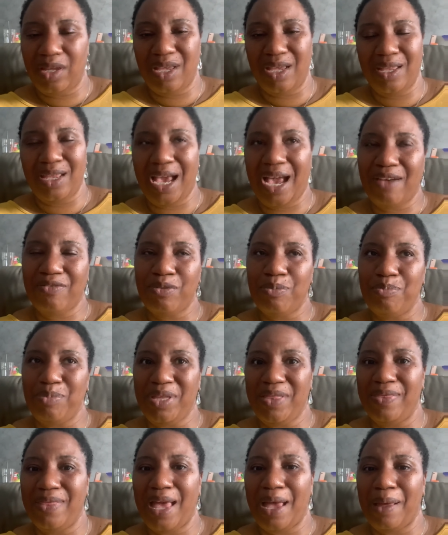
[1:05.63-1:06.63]
I haven't
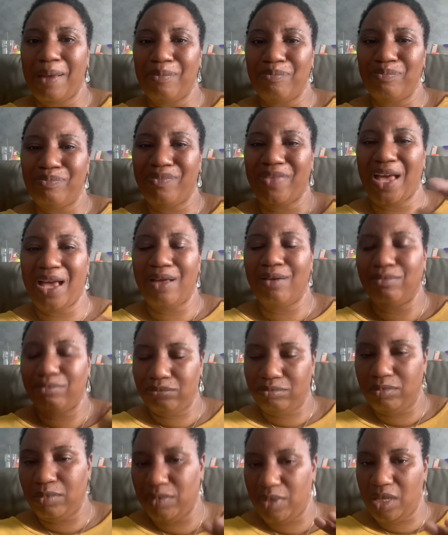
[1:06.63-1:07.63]
been that
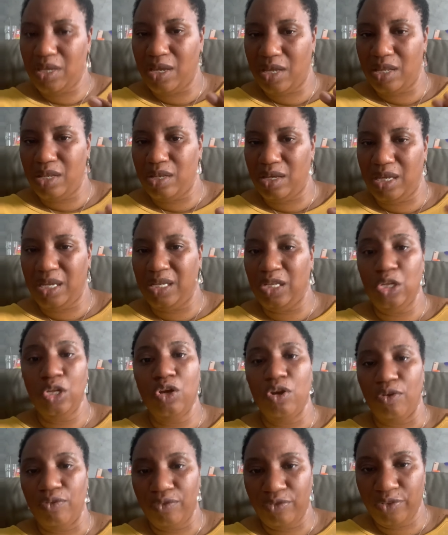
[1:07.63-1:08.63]
in
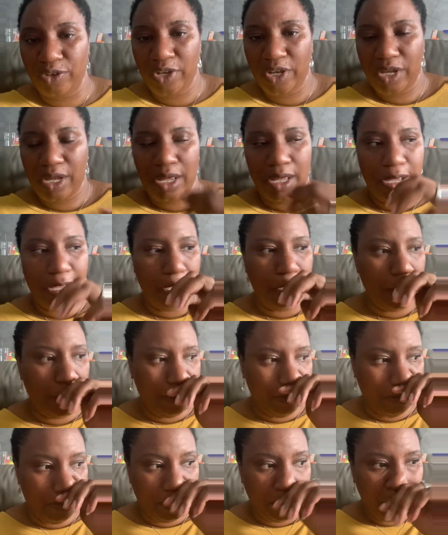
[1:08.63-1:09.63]
love.
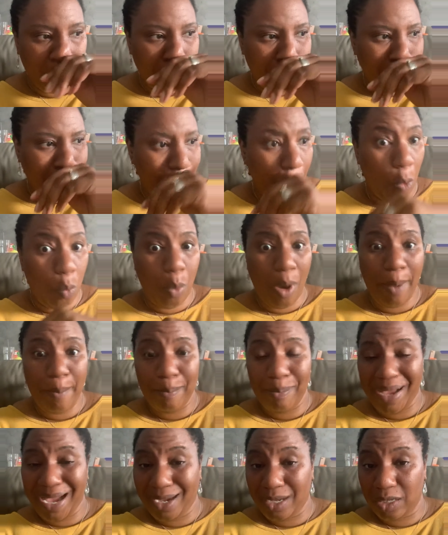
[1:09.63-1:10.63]
Went
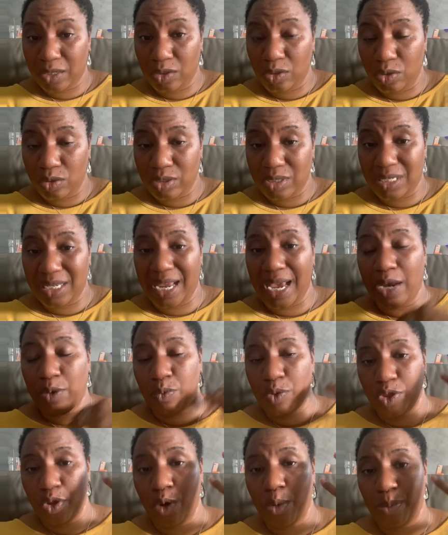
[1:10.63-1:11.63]
back and looked again
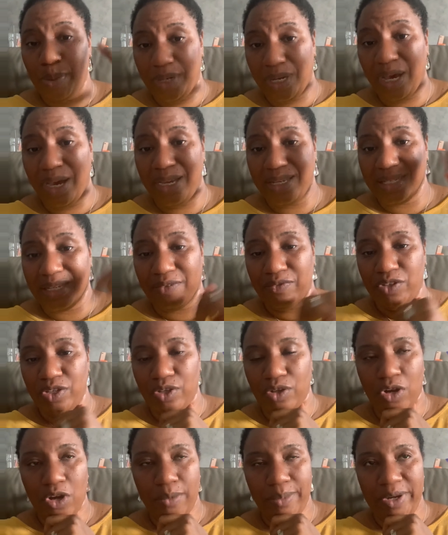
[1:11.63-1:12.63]
with open eyes after the
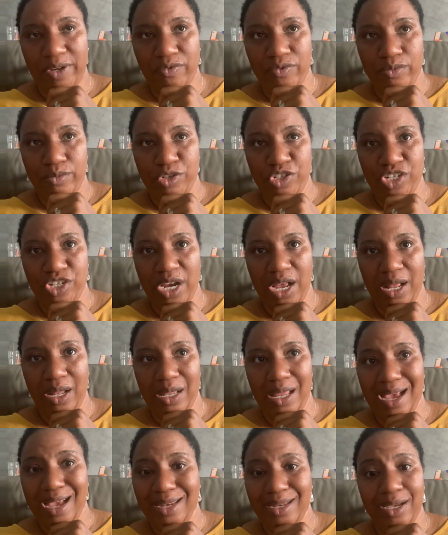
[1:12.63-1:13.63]
comment from Shell,
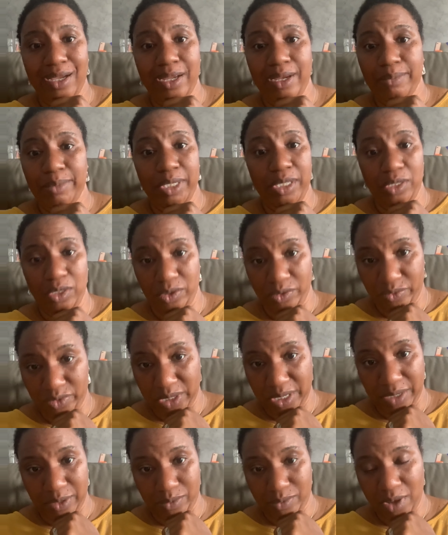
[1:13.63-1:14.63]
and I am in love
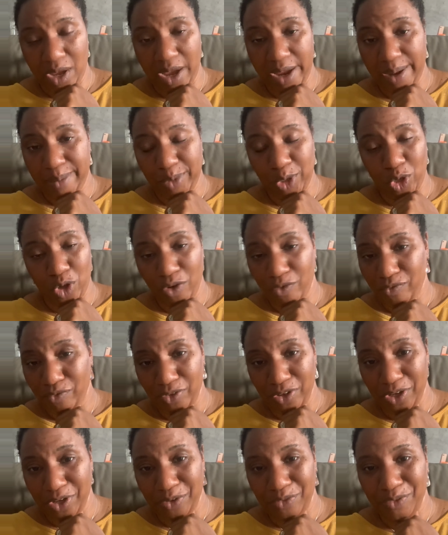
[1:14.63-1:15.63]
now. I am a
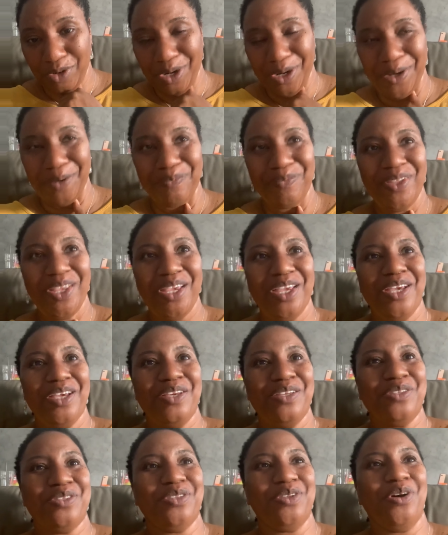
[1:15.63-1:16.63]
convert, right?
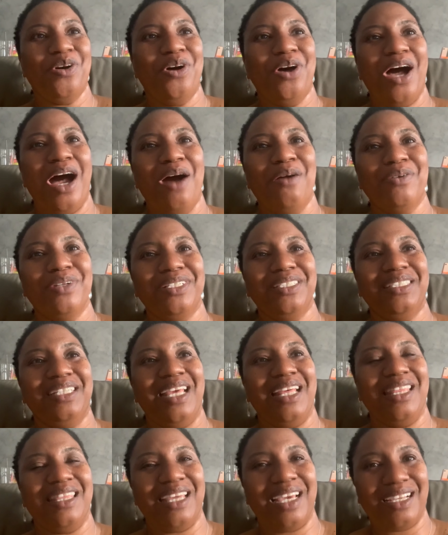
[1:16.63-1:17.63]
So I want to
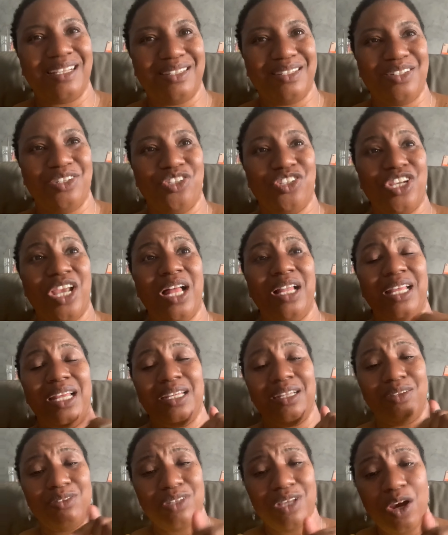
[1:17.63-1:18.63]
say thanks to Shell, and
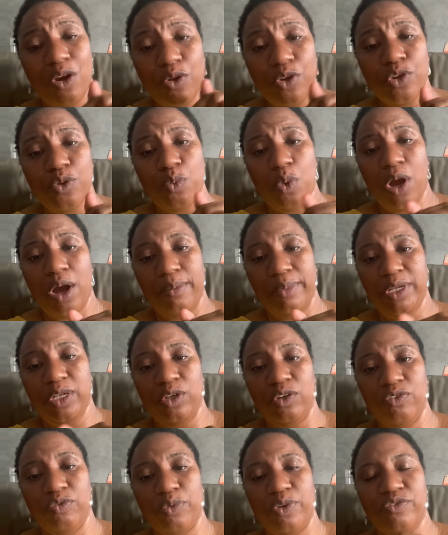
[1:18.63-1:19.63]
I'll tell you what I'm in
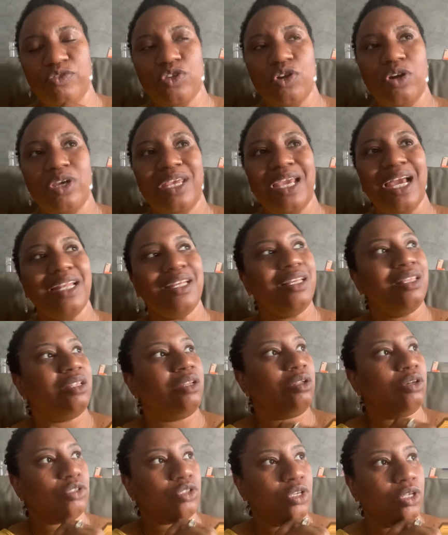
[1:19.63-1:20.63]
love with. So Yannie the
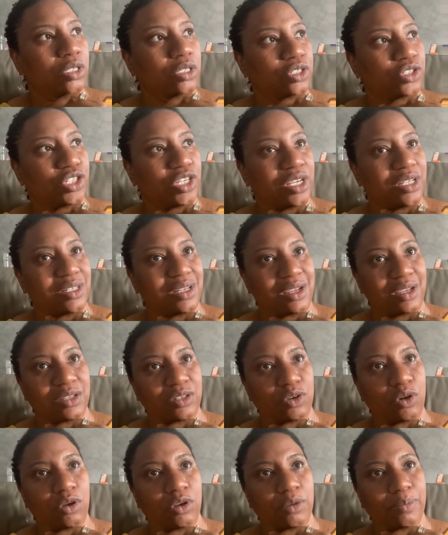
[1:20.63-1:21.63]
Loctologist is
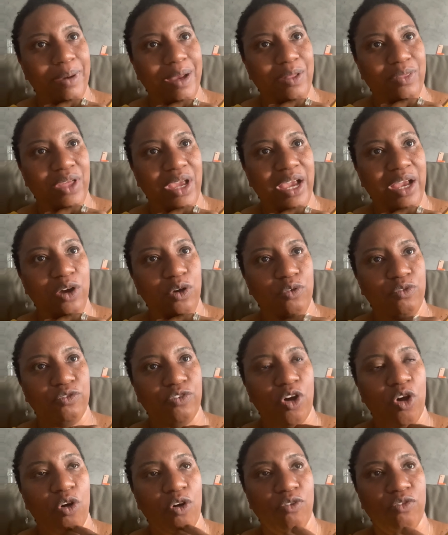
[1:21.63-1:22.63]
all about the health
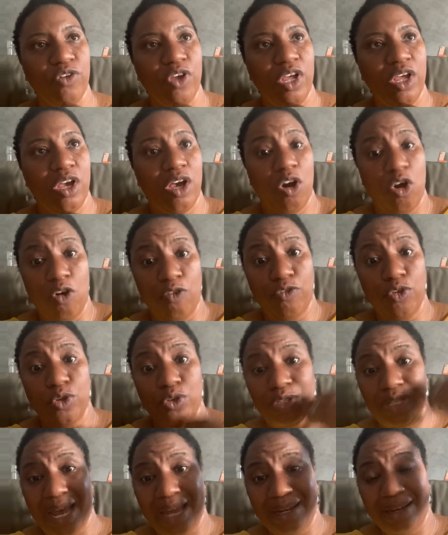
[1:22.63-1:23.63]
of
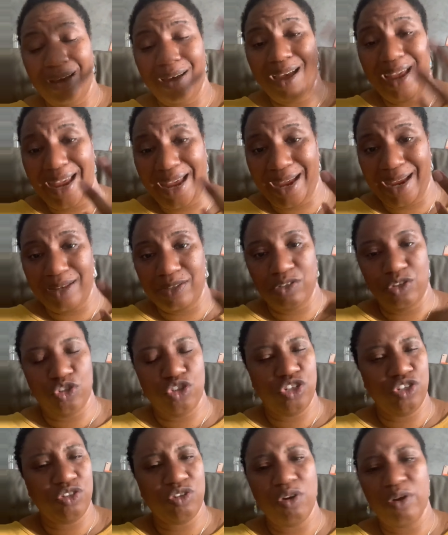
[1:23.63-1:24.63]
us and our hair. So
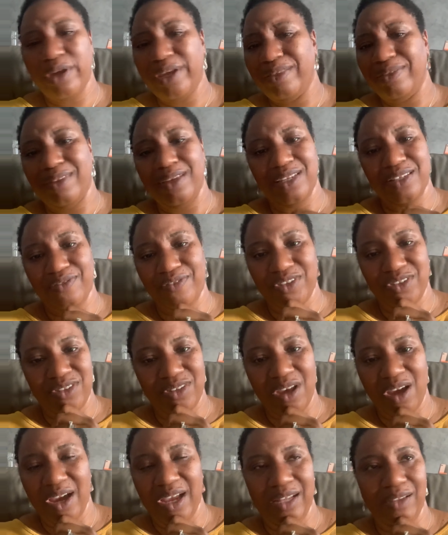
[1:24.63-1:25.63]
she's not in this for
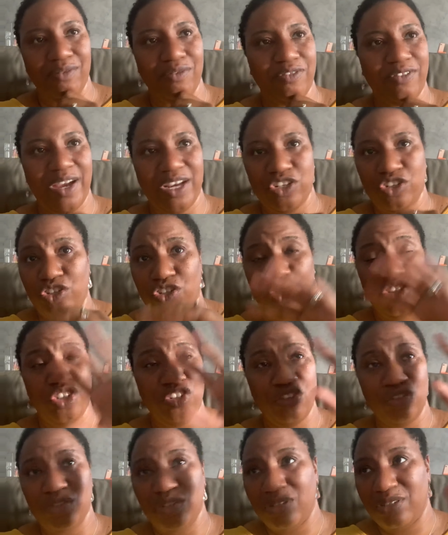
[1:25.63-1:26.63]
style and fashion. She
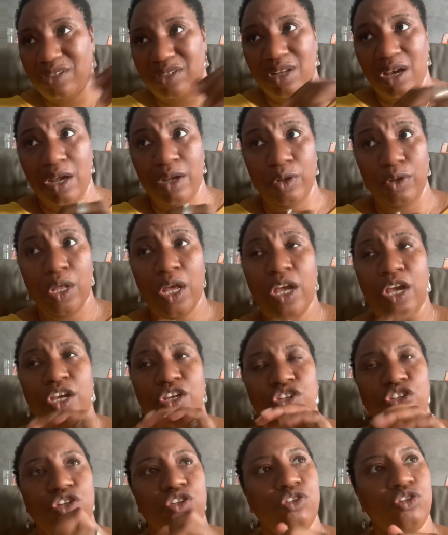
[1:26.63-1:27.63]
doesn't style,
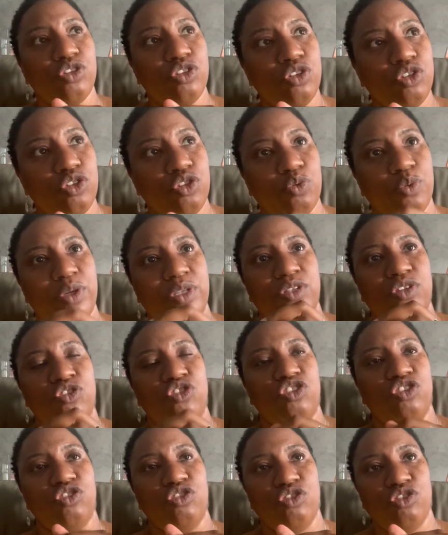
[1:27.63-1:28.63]
she doesn't twist, and
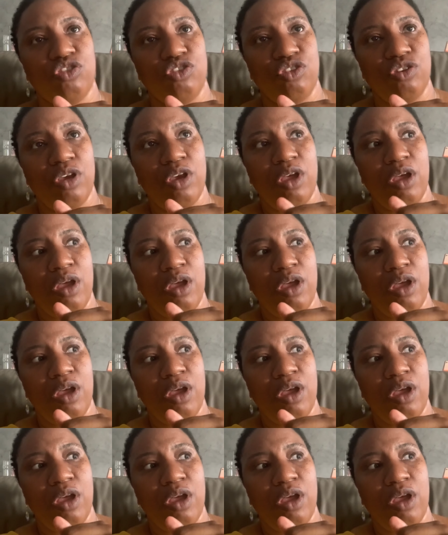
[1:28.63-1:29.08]
she doesn't